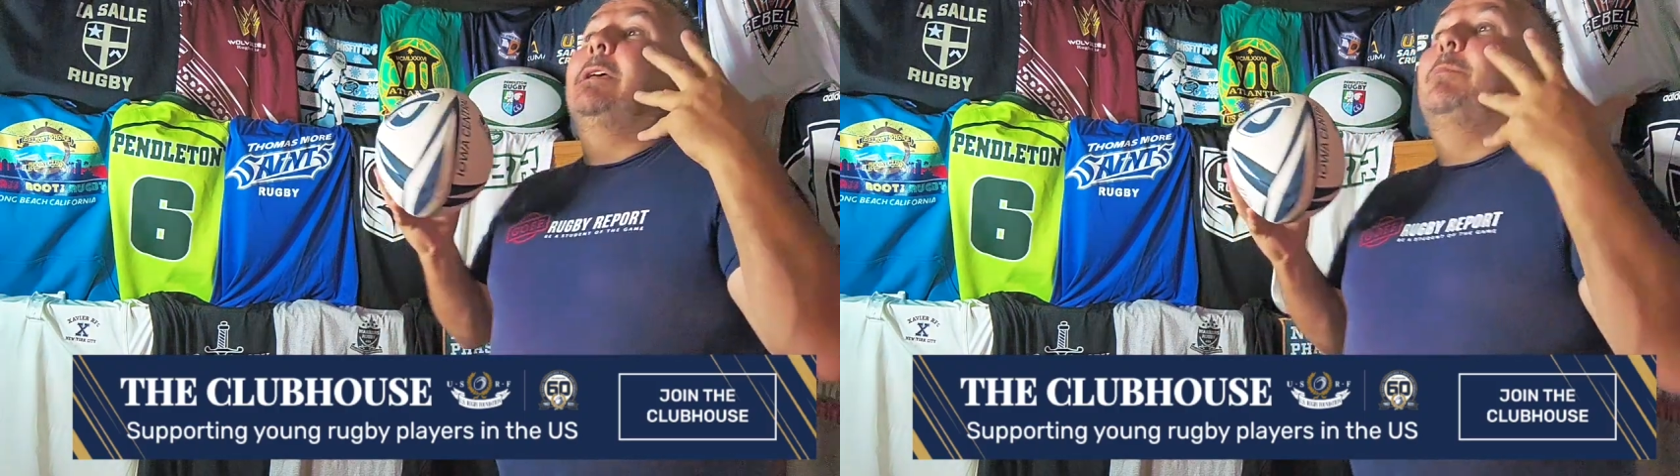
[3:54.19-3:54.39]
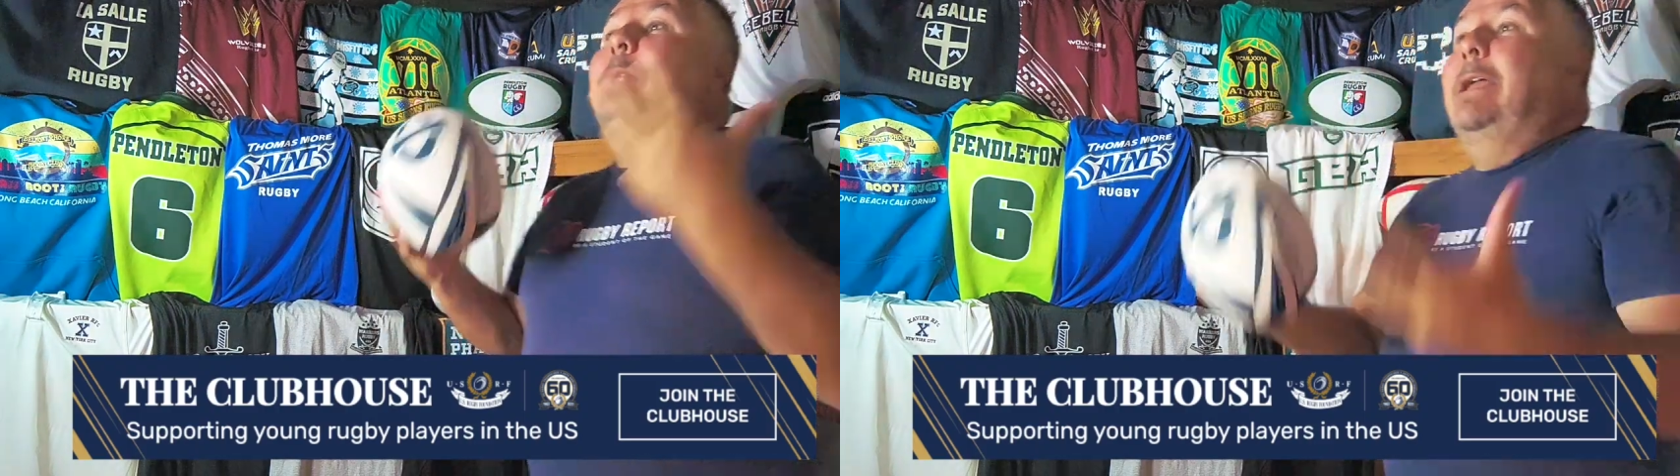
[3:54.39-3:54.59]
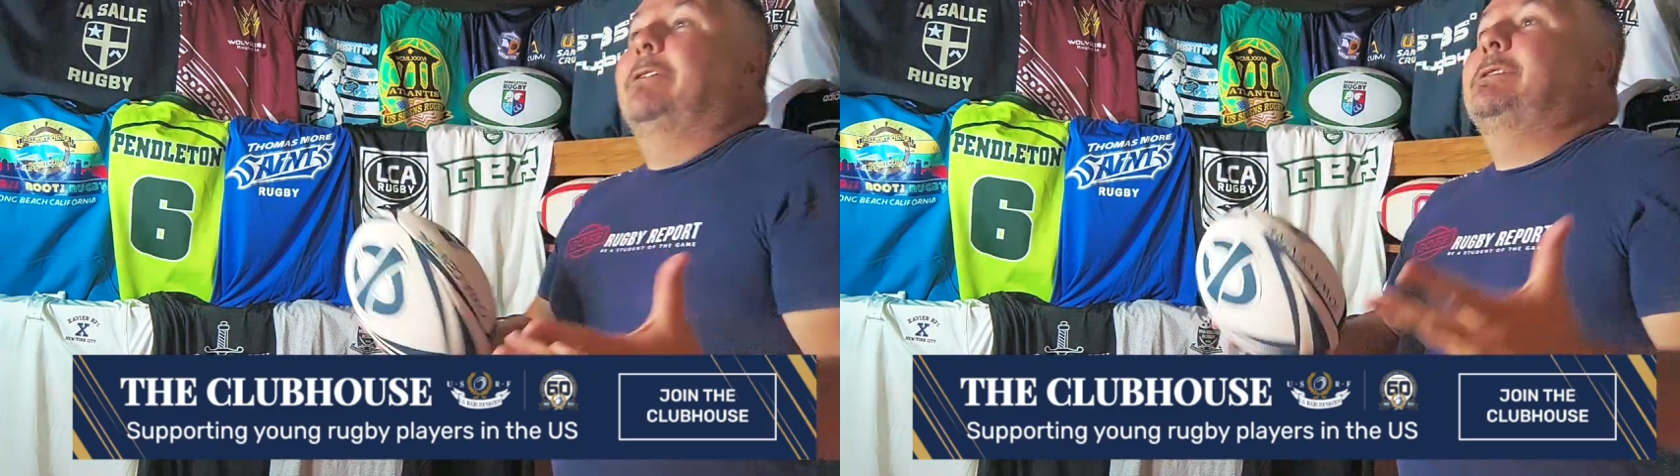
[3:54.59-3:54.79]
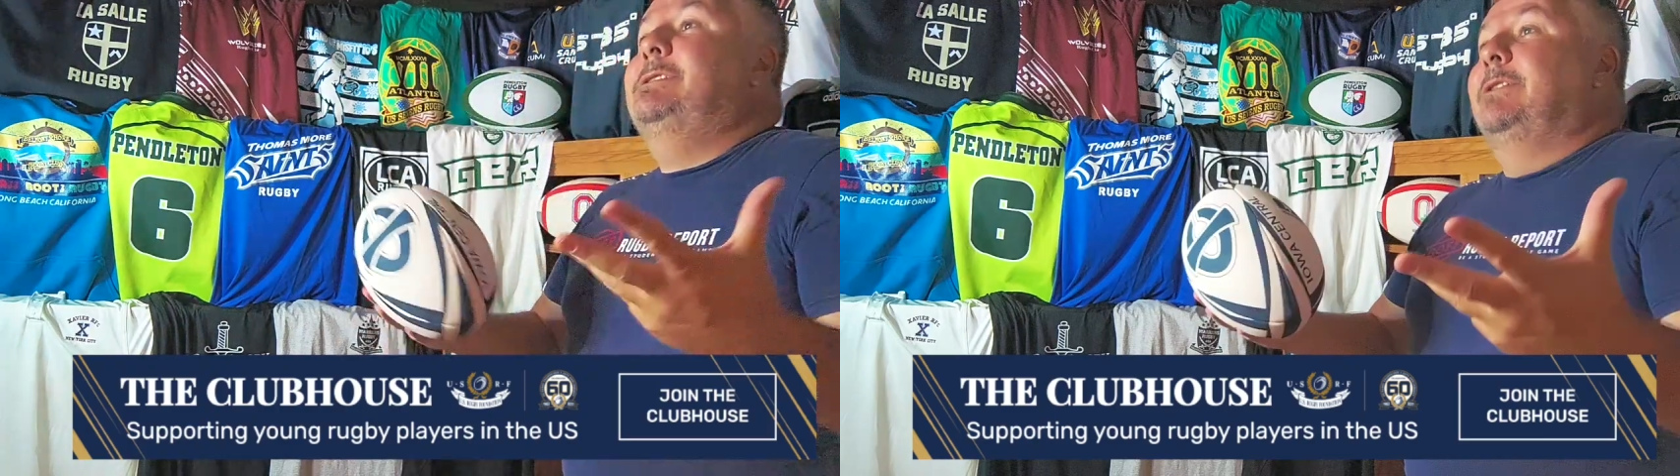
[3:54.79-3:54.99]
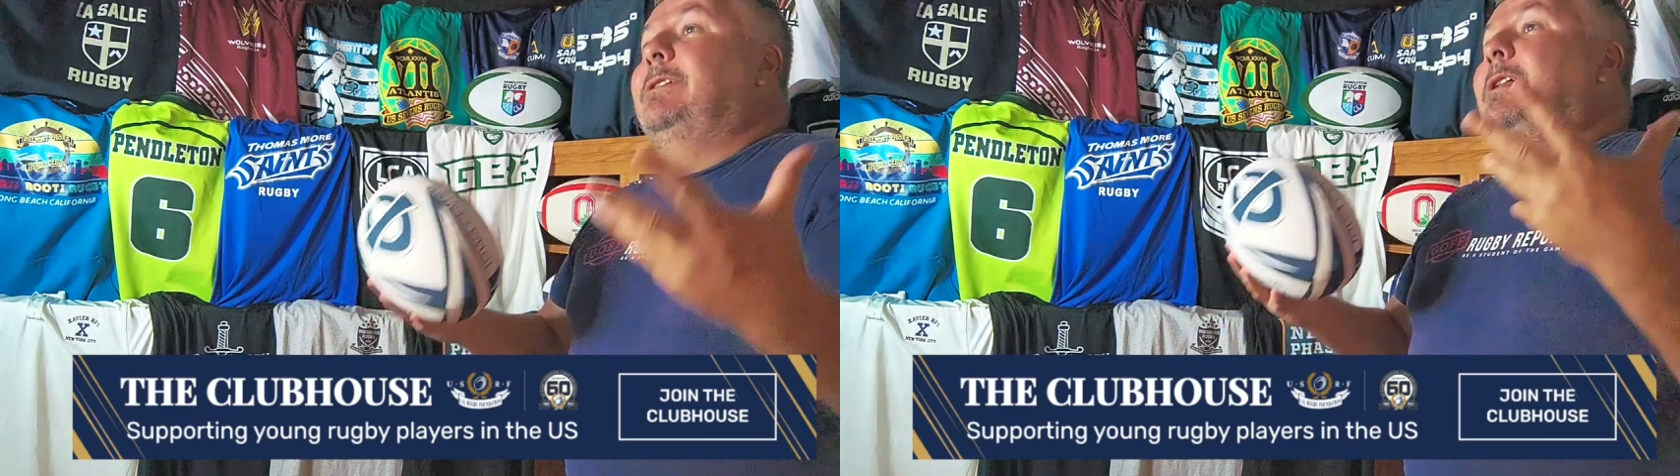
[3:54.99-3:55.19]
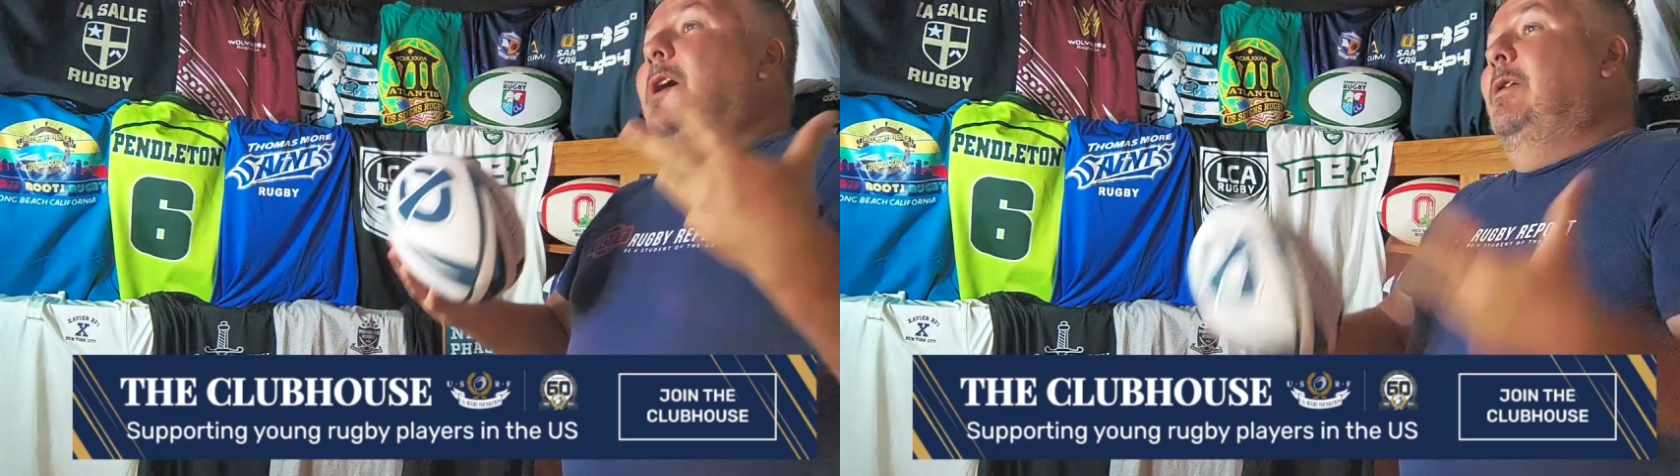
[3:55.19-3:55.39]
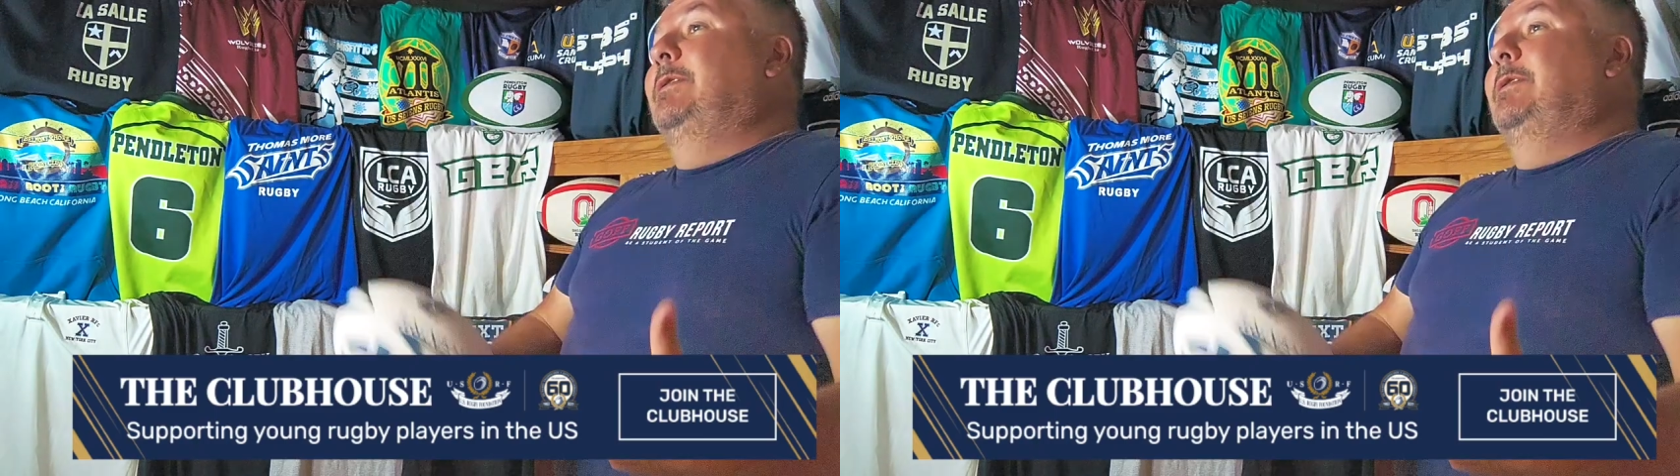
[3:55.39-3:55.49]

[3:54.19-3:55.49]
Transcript: Players still own